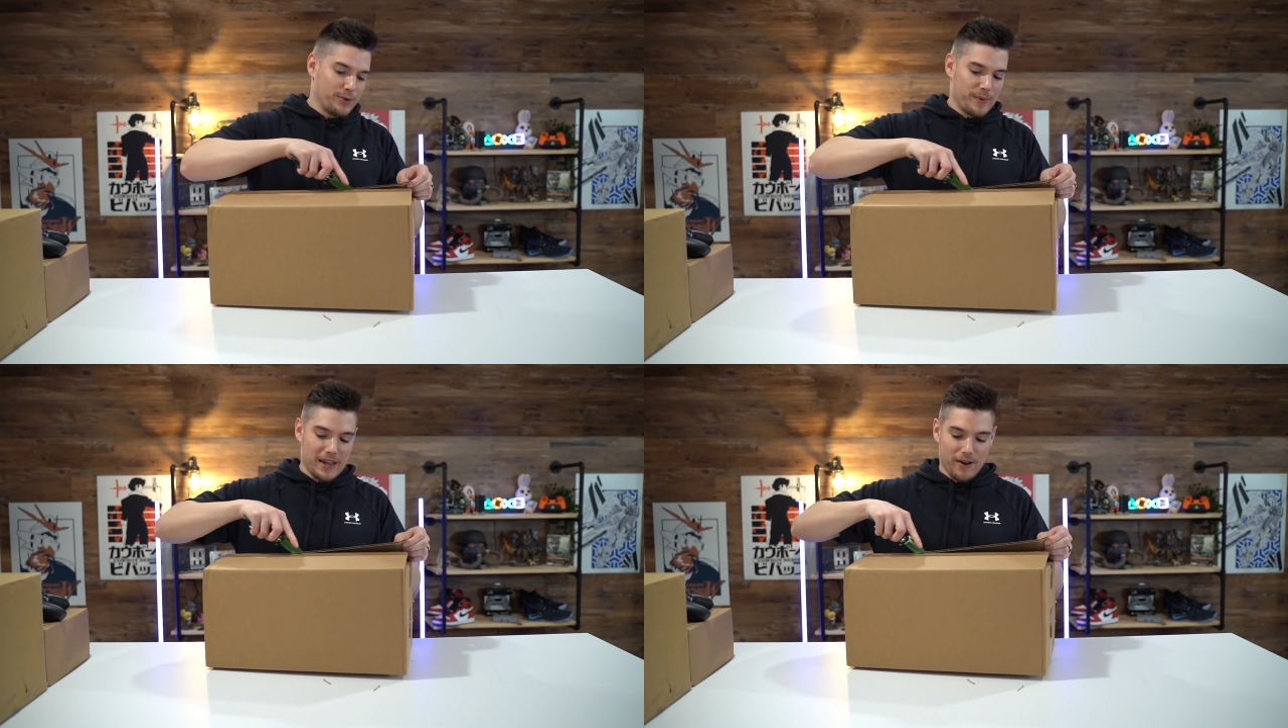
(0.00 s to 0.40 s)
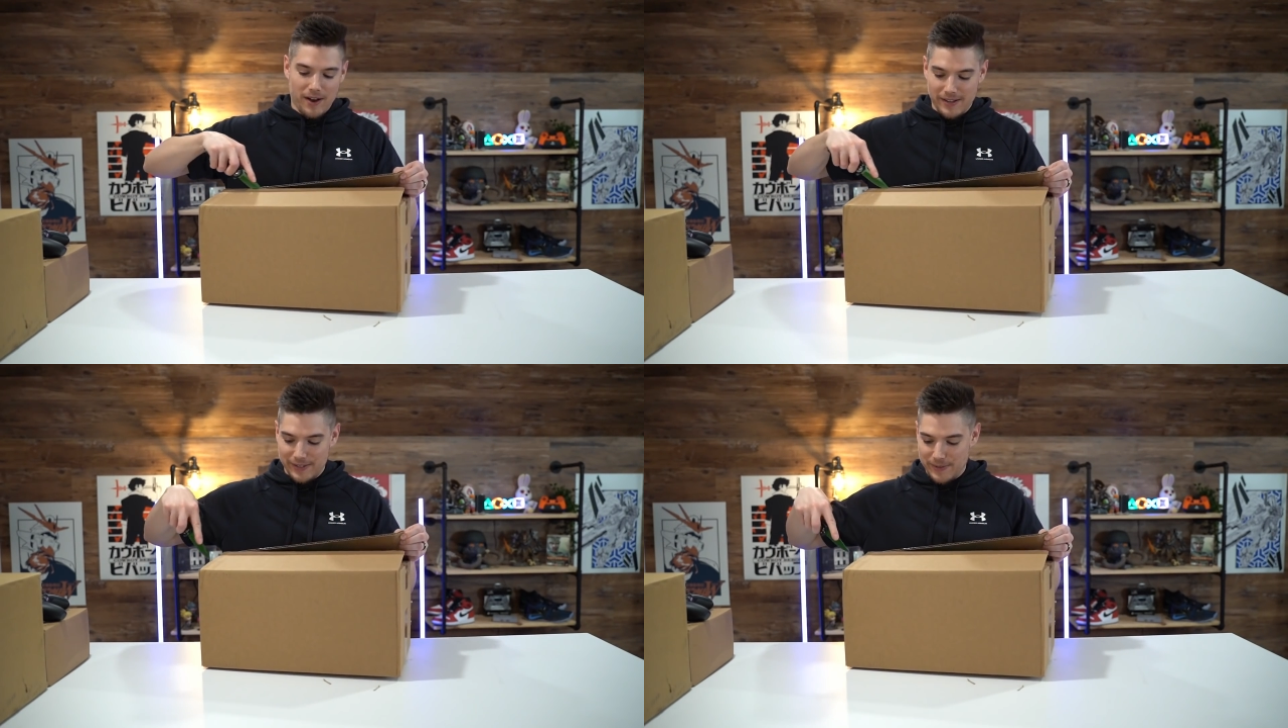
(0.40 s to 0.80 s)
to be
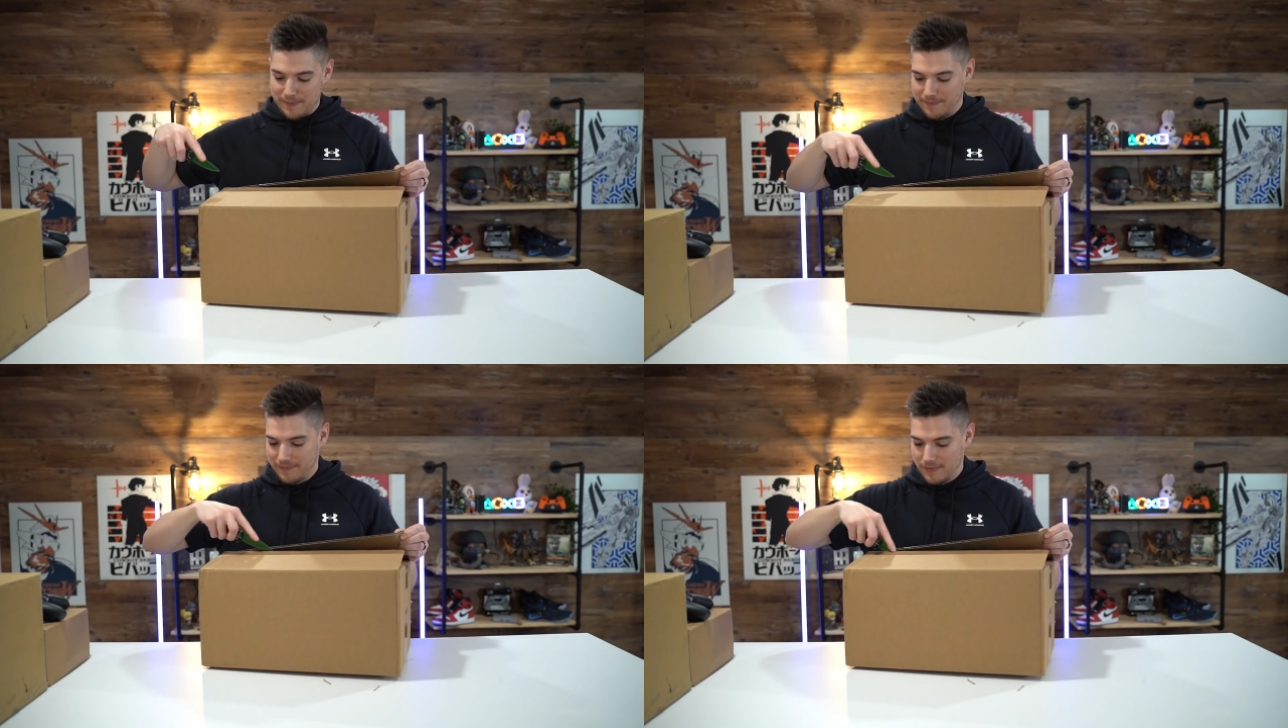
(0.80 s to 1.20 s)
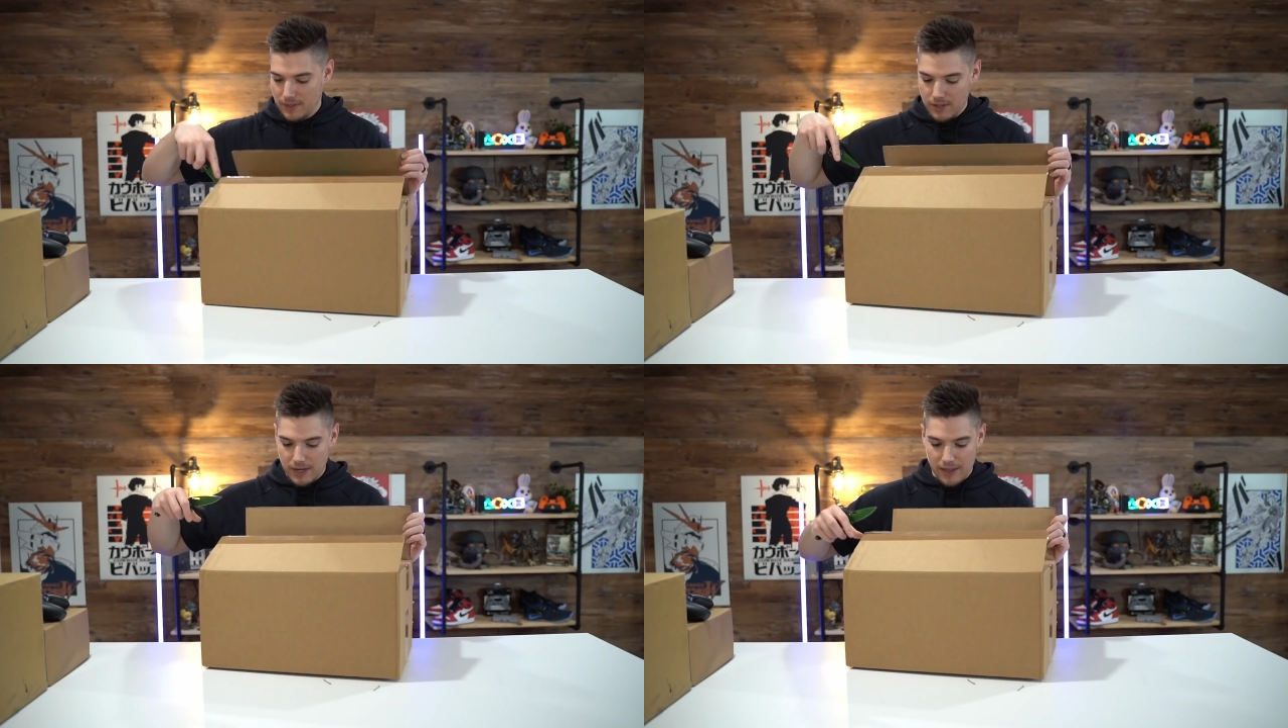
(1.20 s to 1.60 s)
awesome.
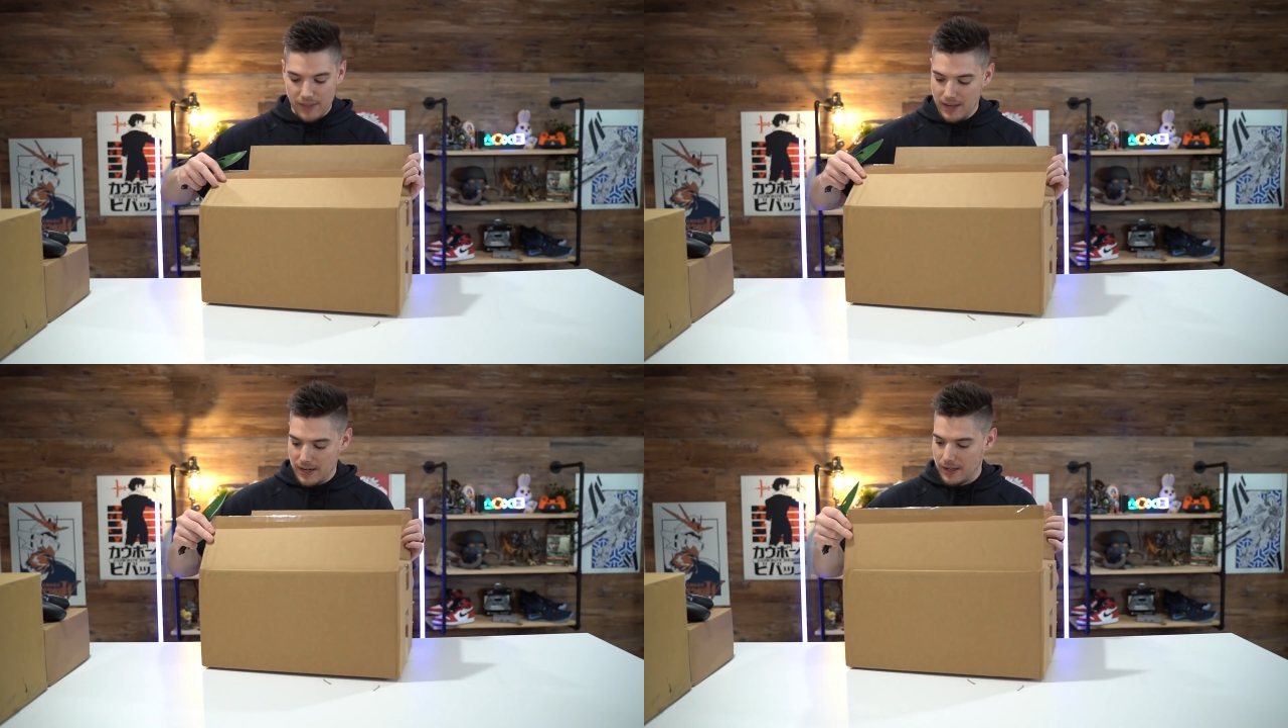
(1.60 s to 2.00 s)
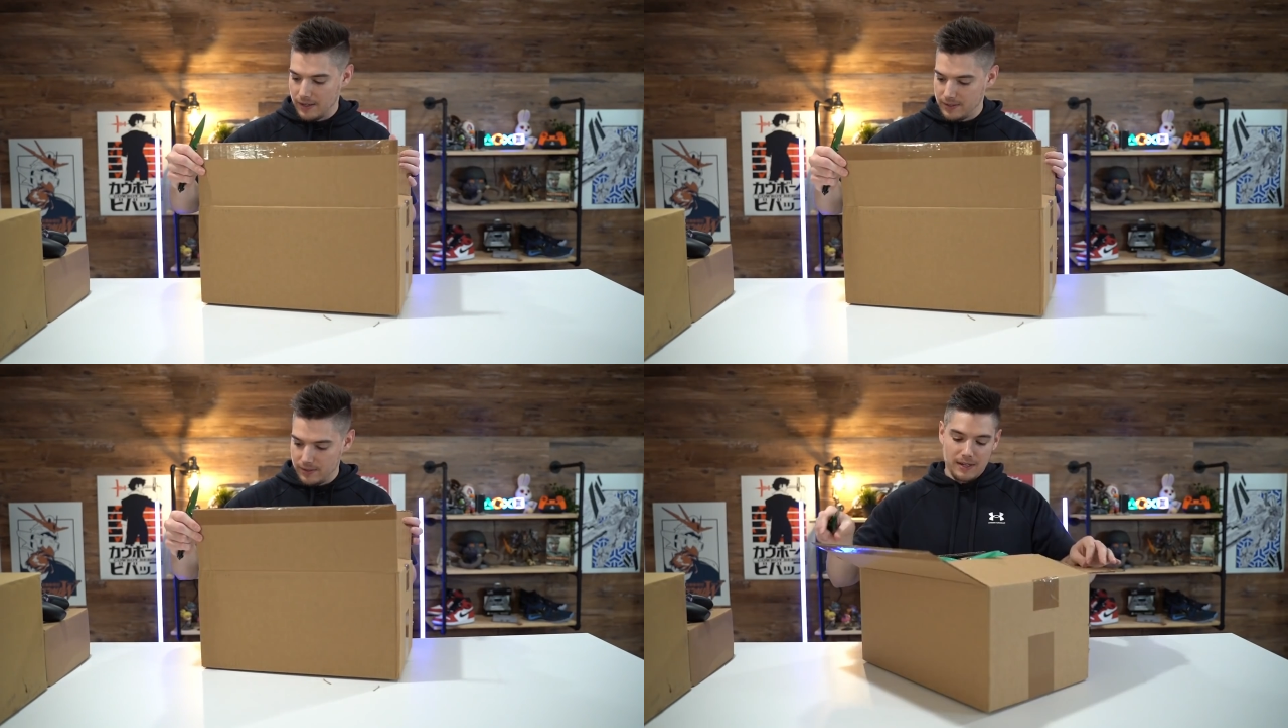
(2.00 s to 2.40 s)
I think it
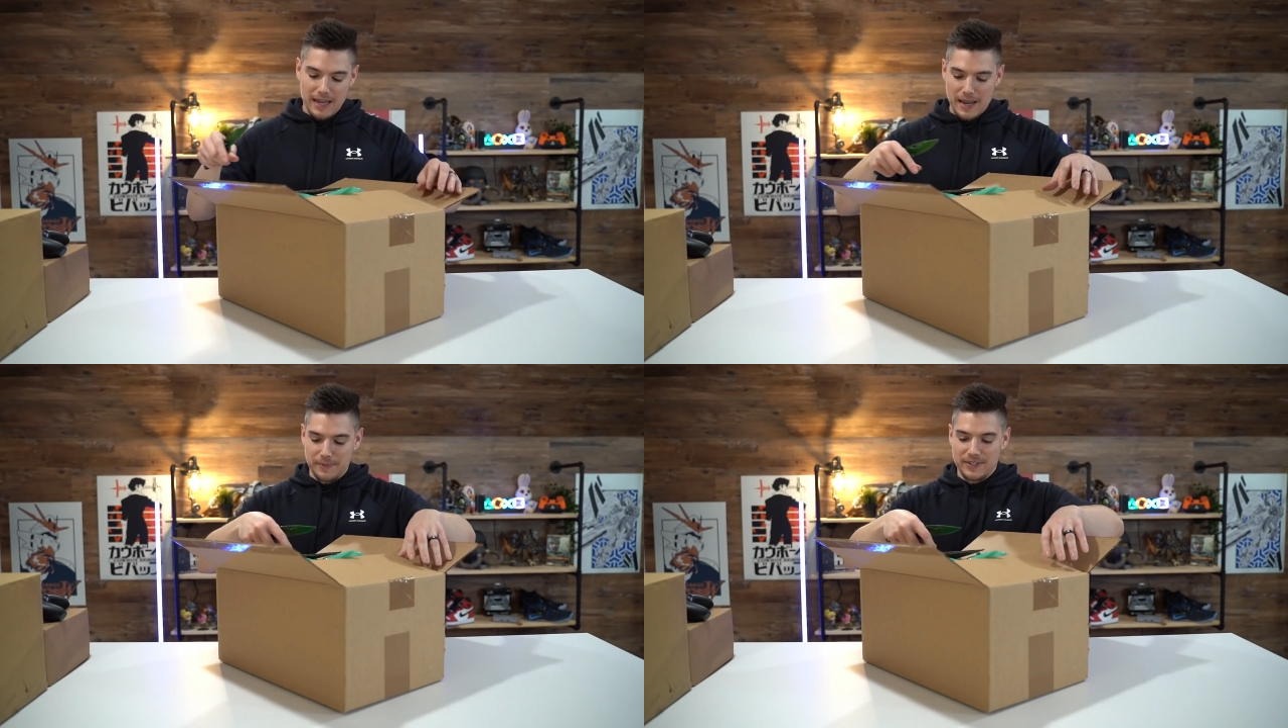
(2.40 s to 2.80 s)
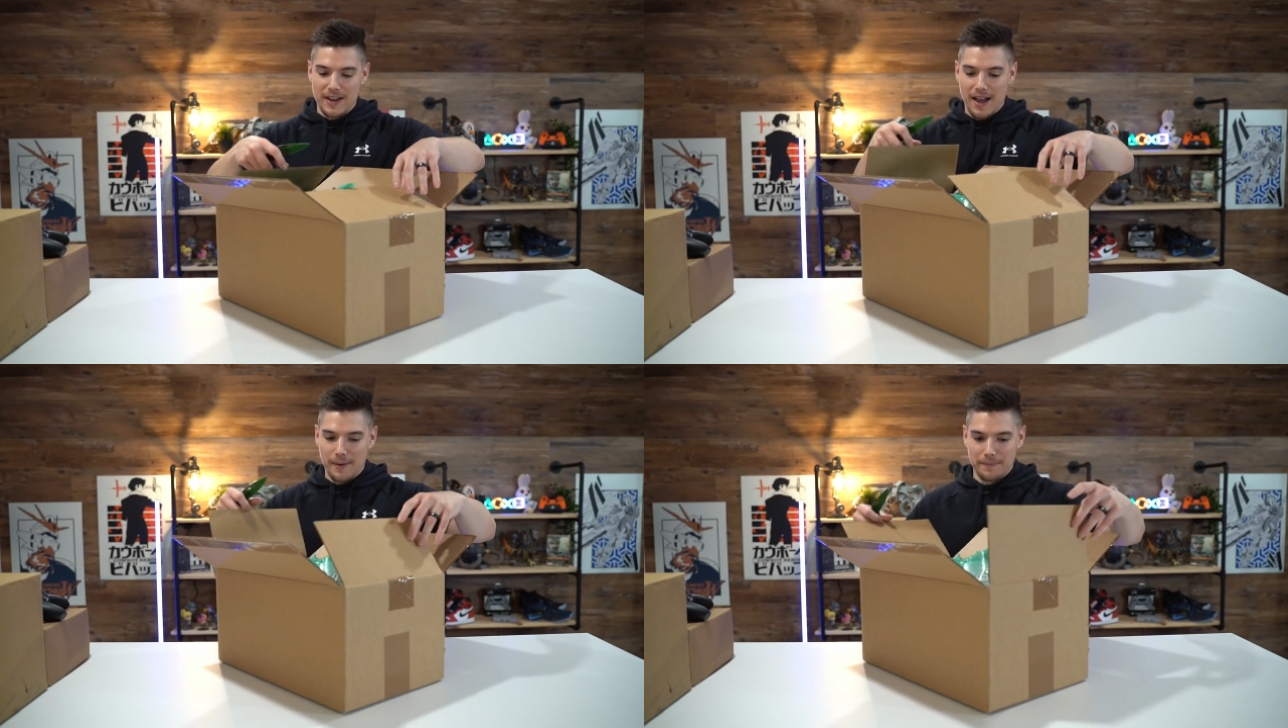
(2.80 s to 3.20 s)
is.
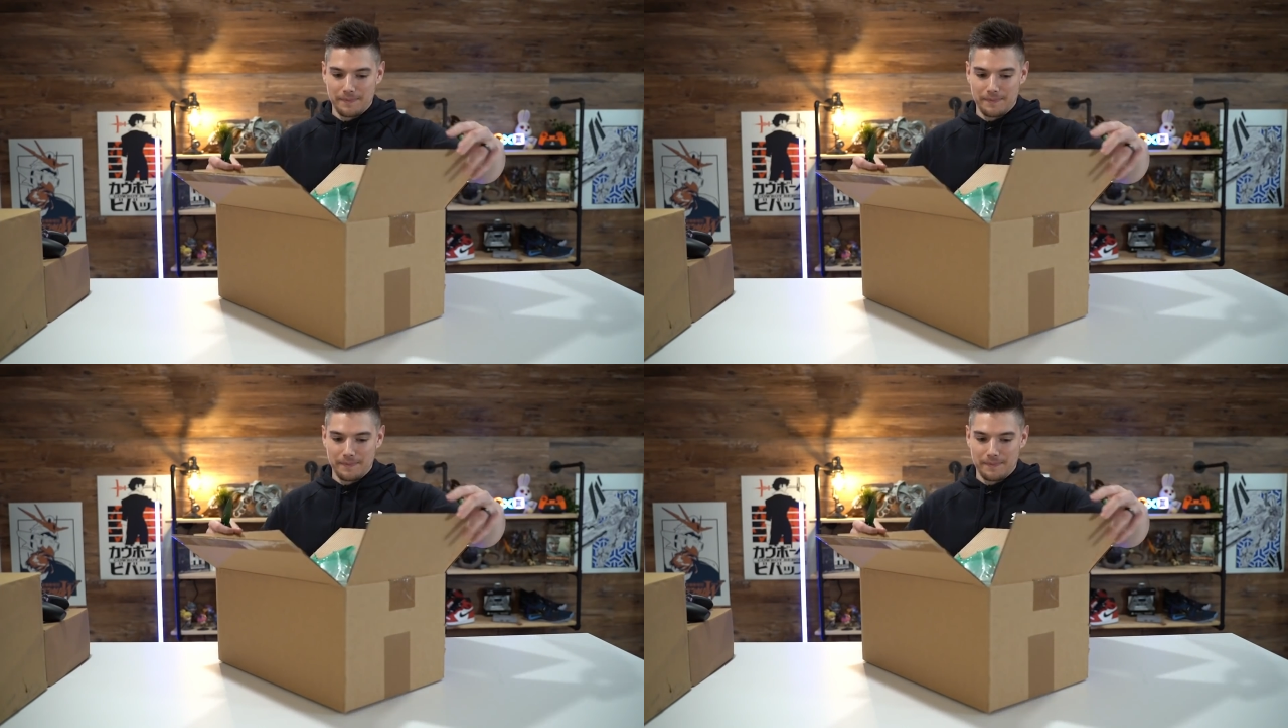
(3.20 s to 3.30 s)
GameStop.